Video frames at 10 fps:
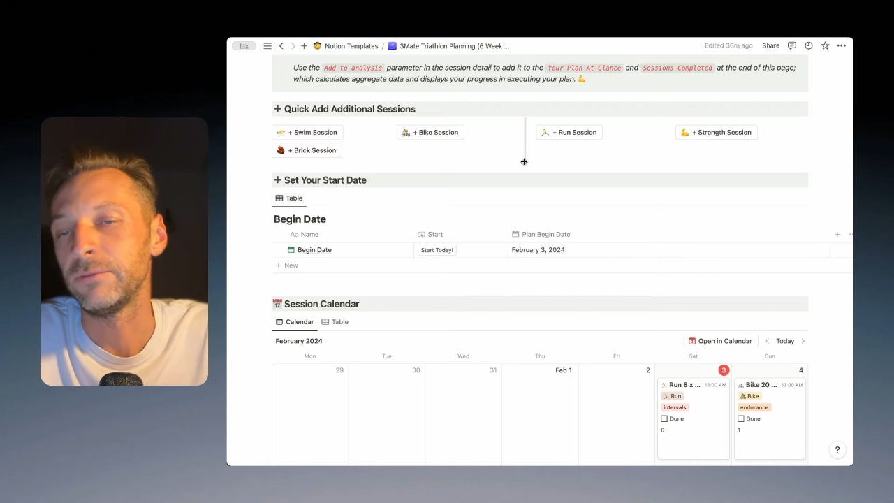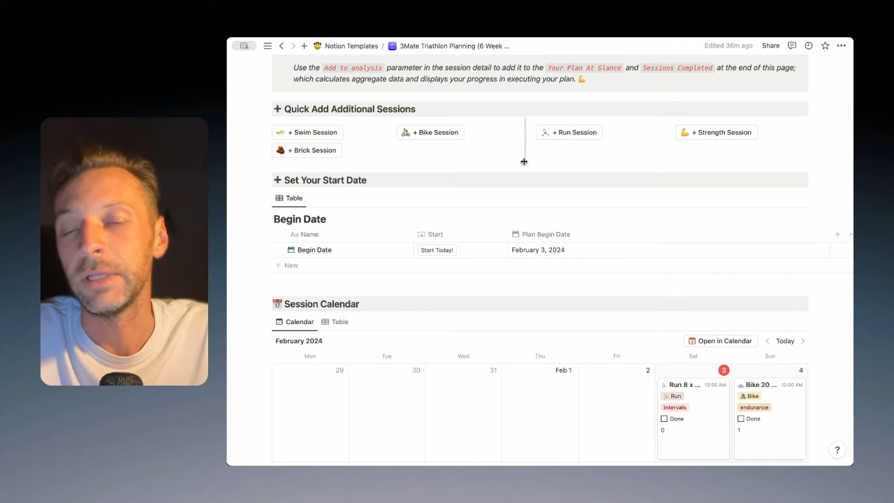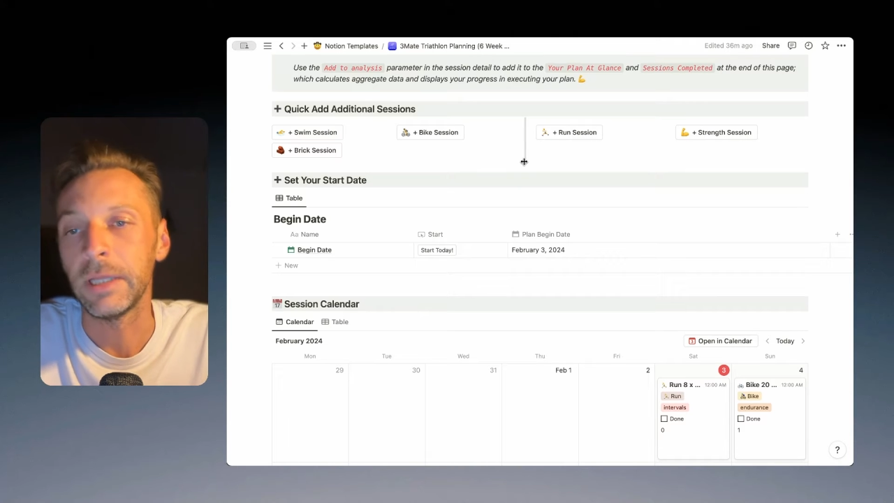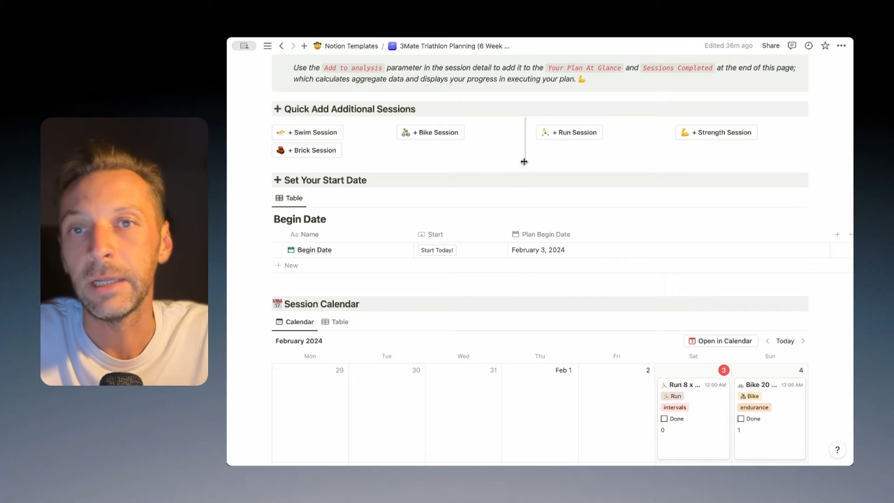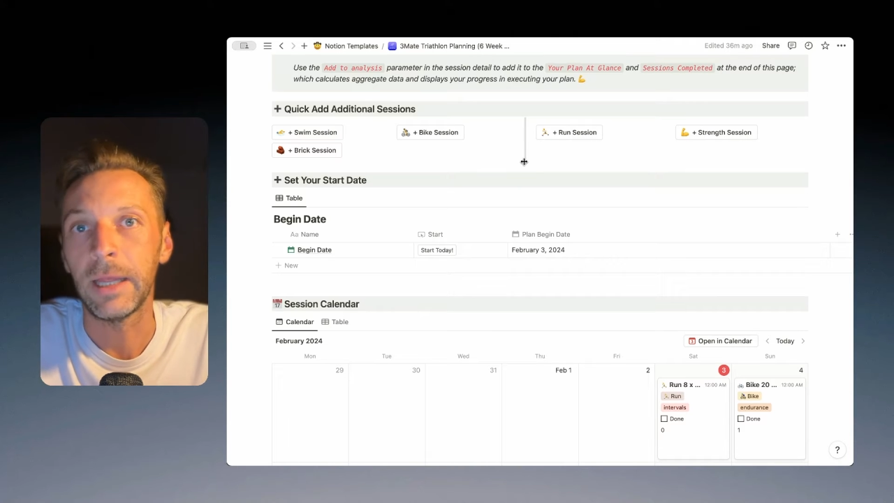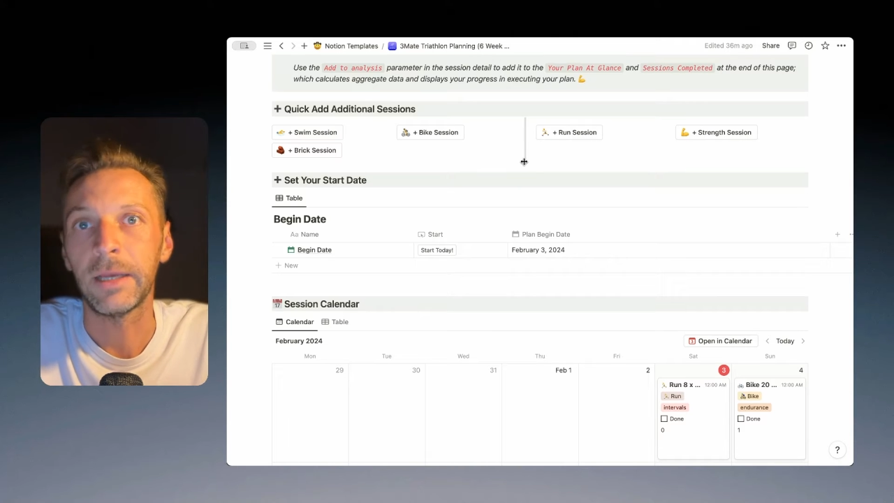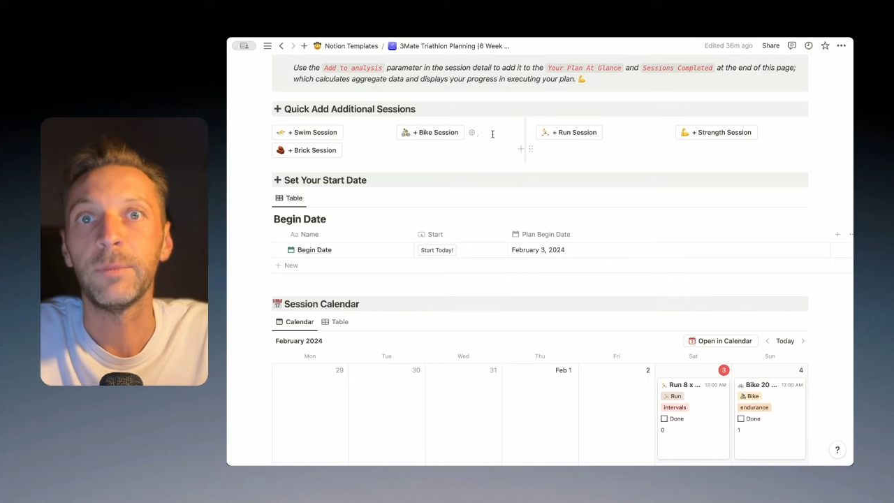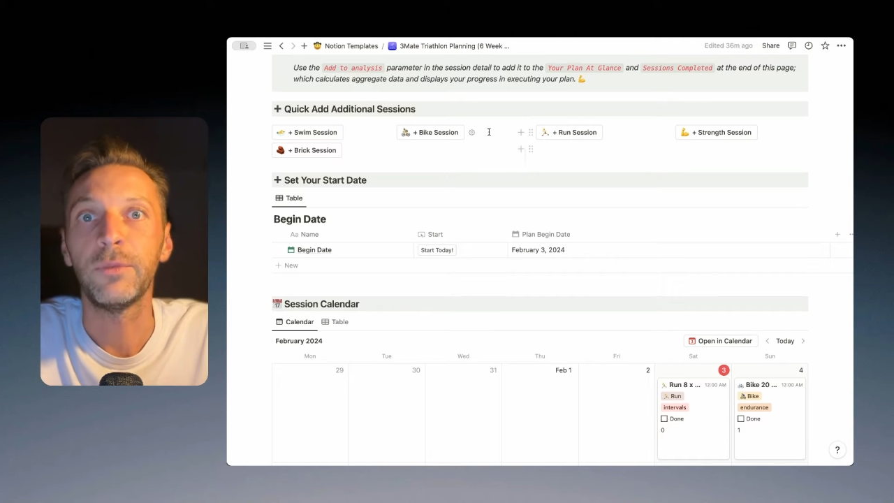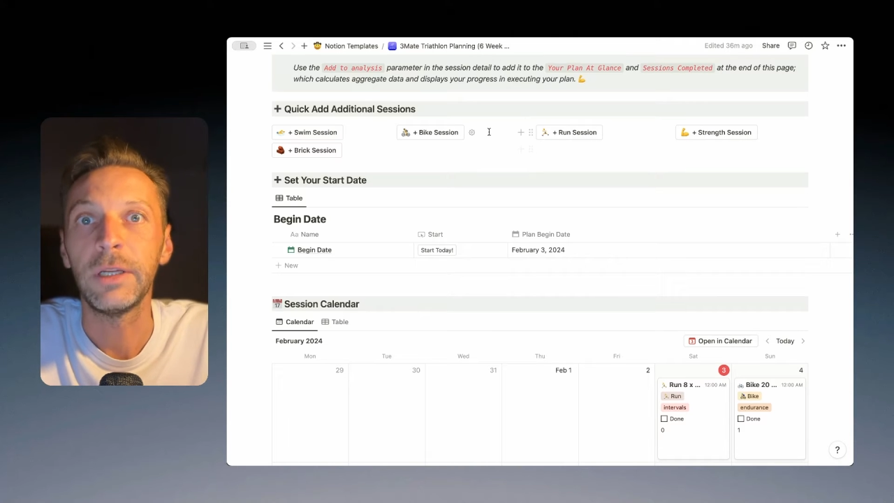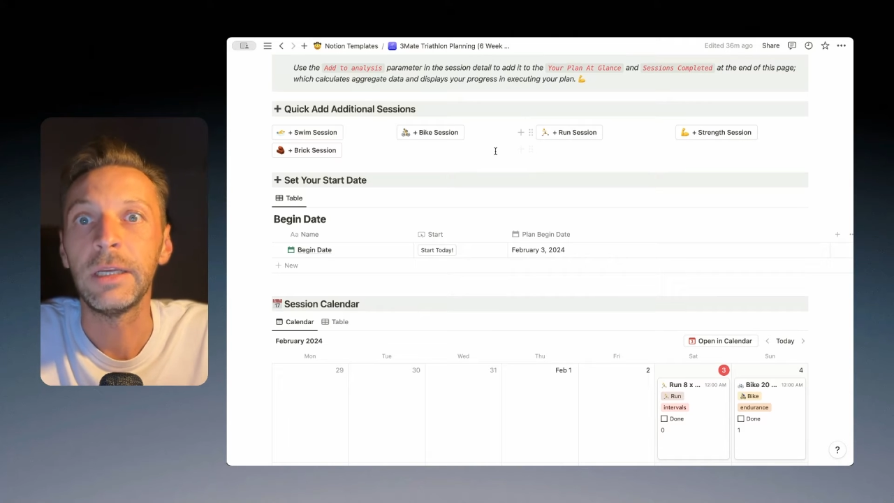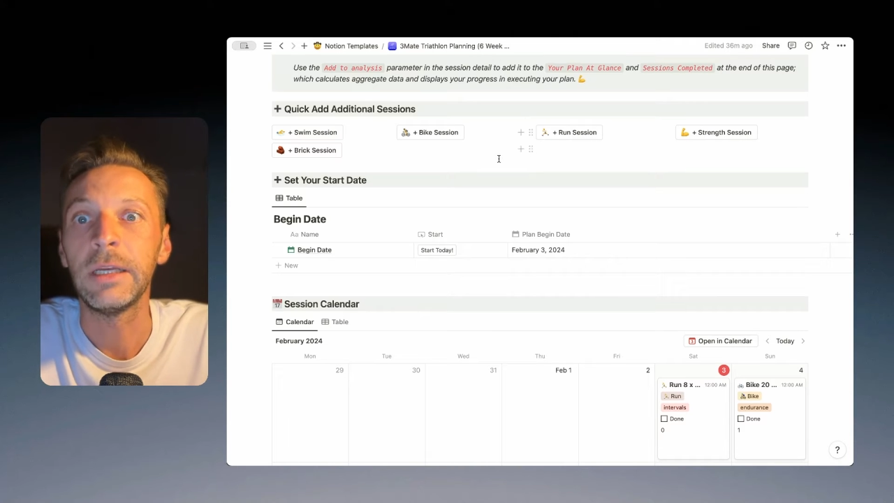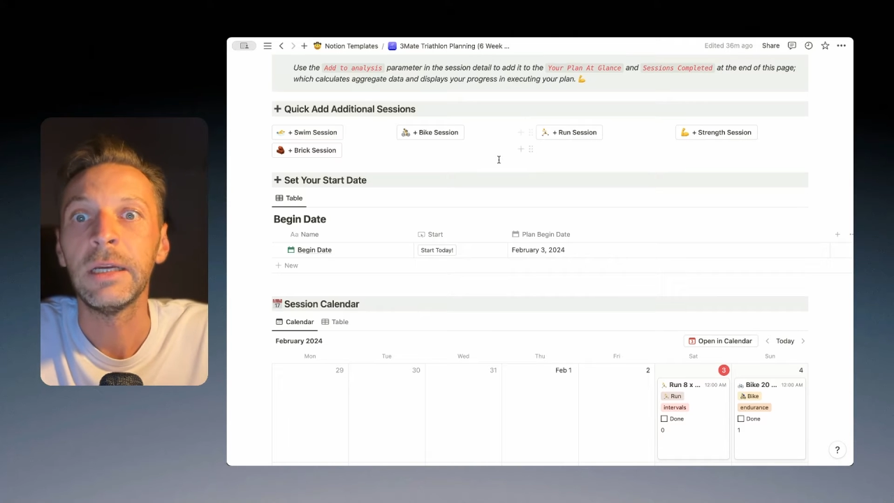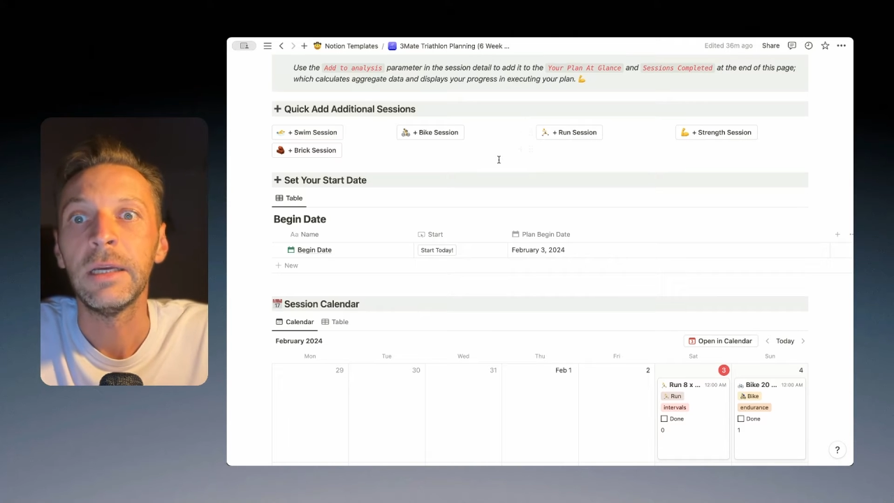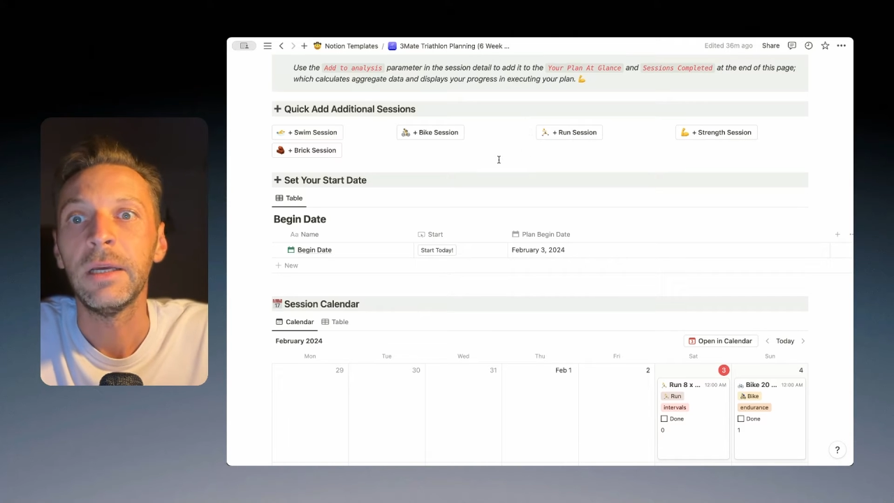really like a pretty